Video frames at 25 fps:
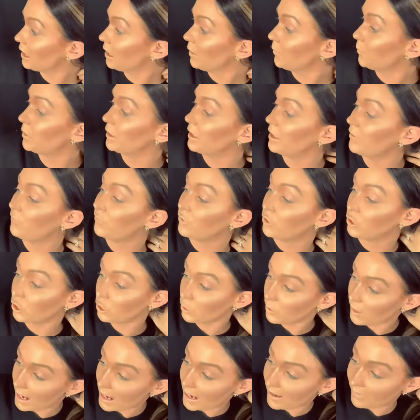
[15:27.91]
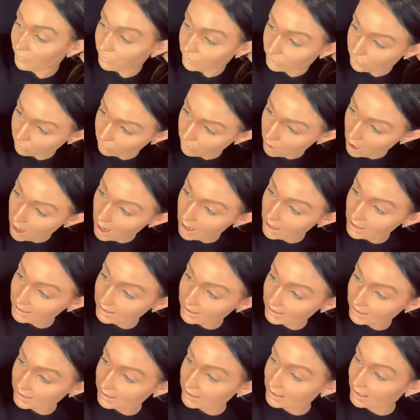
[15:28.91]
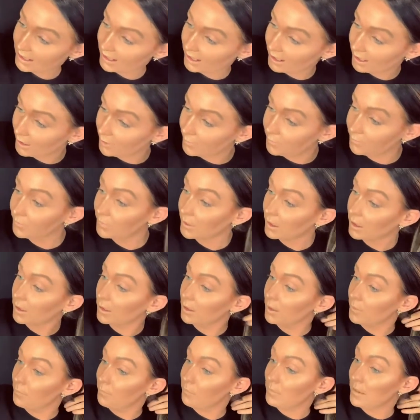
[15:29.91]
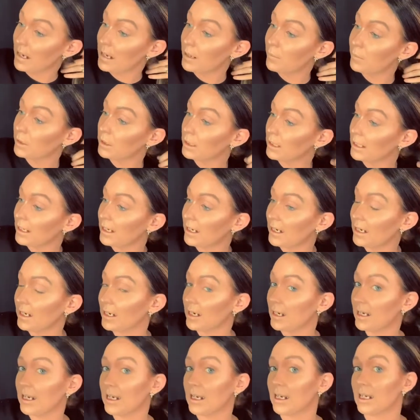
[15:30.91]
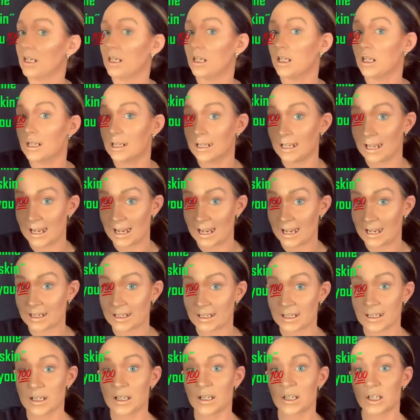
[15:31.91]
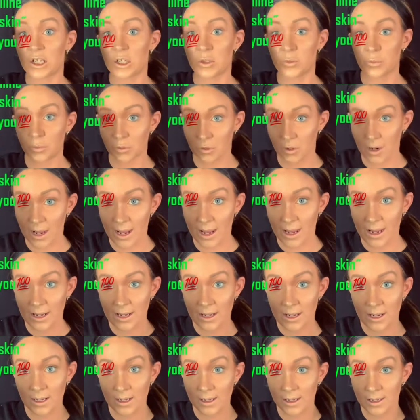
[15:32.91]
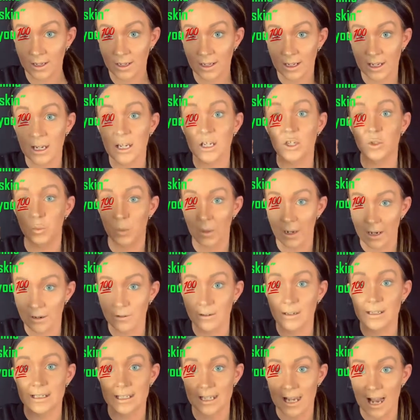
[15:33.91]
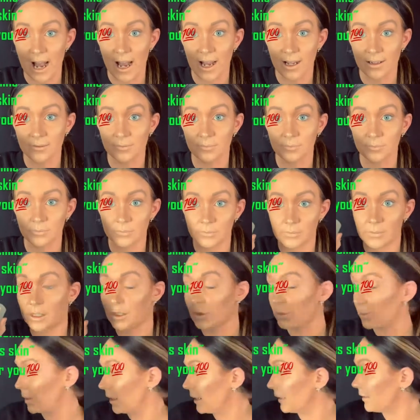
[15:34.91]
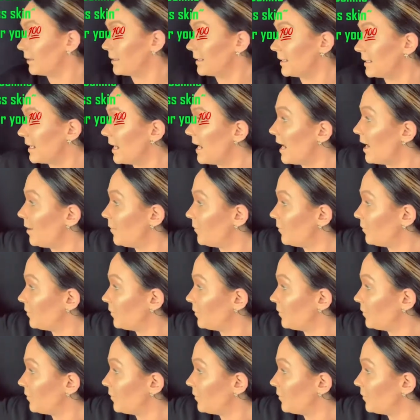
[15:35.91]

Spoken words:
But if you have dry skin, Maybelline Glass Spray is where it's at. It's where it's at.